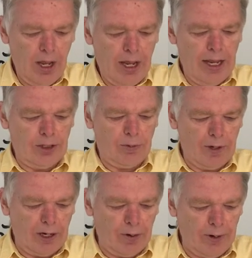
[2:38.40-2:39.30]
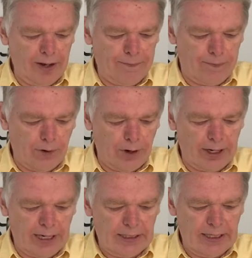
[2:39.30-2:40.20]
His winnowing
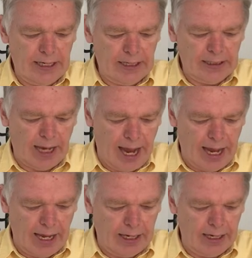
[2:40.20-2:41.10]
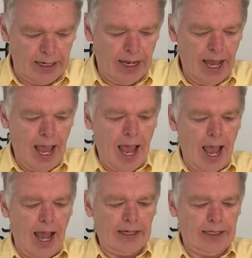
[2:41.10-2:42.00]
fork is in his hand,
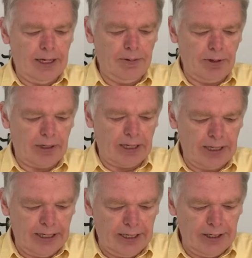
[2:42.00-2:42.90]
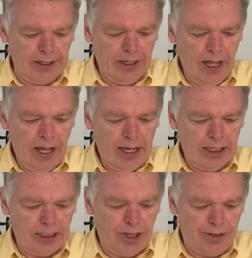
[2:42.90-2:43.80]
and he will clear
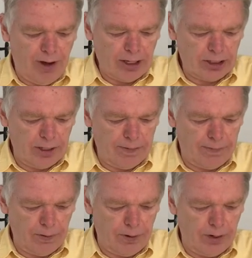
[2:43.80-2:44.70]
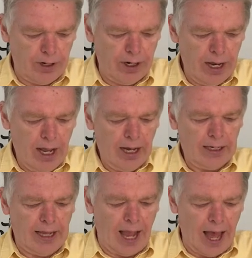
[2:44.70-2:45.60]
his threshing floor,
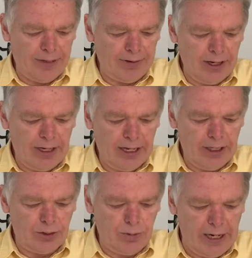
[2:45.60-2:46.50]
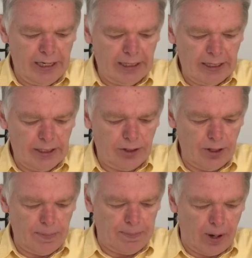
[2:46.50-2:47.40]
gathering his wheat into
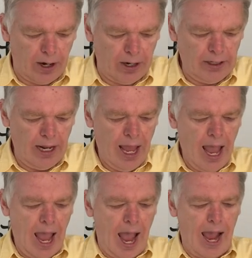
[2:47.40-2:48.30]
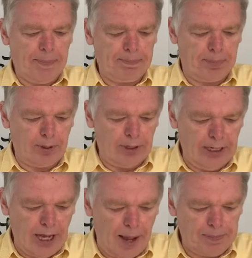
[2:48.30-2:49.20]
the barn and
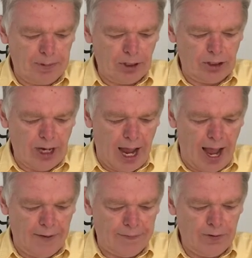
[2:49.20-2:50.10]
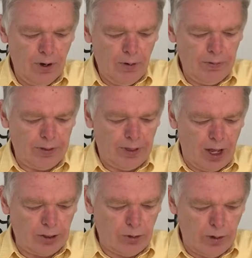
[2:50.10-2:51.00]
burning up the chaff with
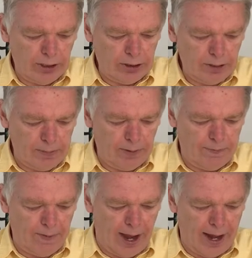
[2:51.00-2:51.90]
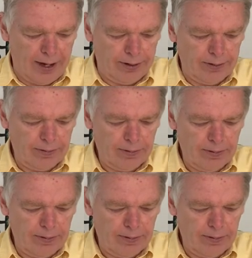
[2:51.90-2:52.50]
unquenchable fire.